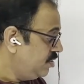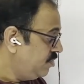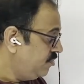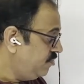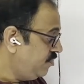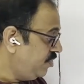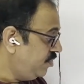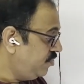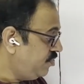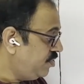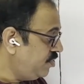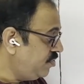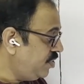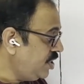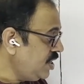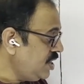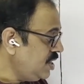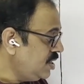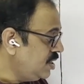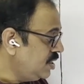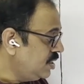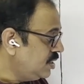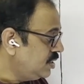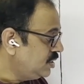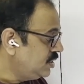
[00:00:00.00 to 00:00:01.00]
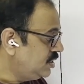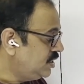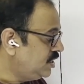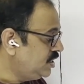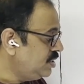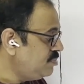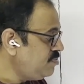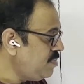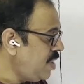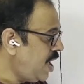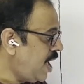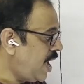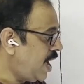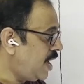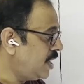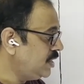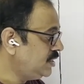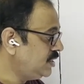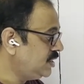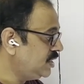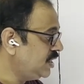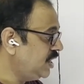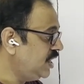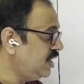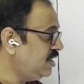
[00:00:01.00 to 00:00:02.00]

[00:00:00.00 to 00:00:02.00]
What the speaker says: Fifth one, gym has